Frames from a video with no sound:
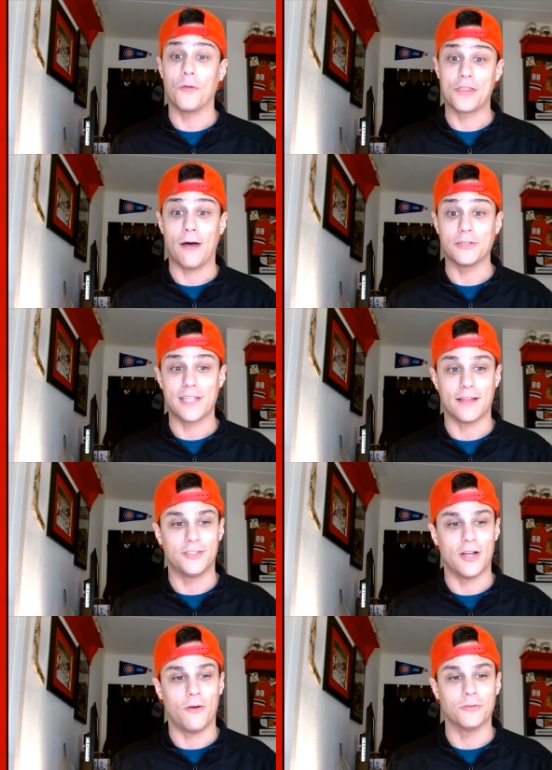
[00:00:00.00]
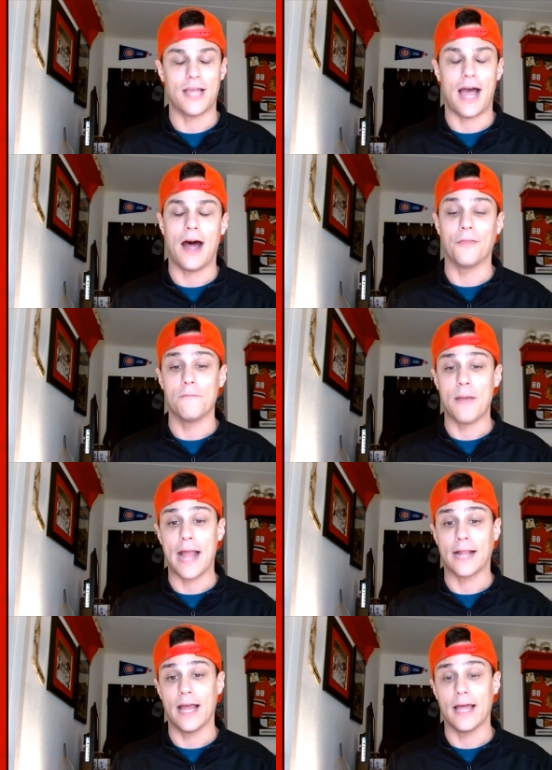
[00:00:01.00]
without Seth Jones on the
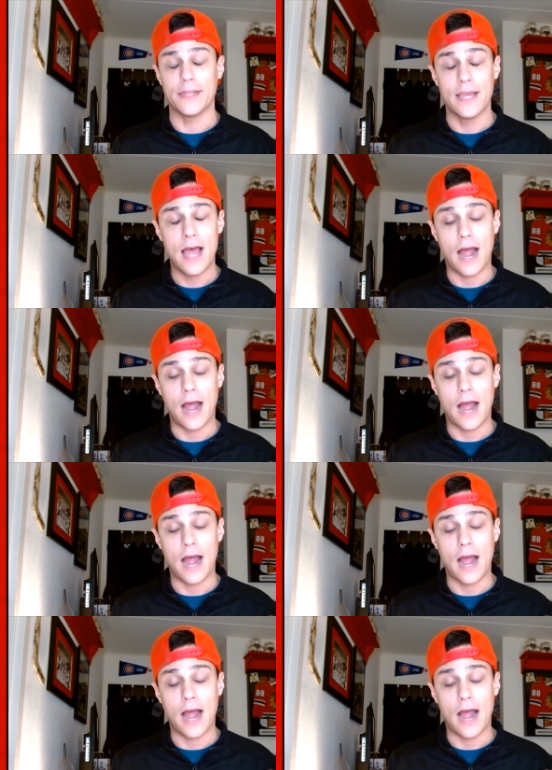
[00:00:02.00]
back end.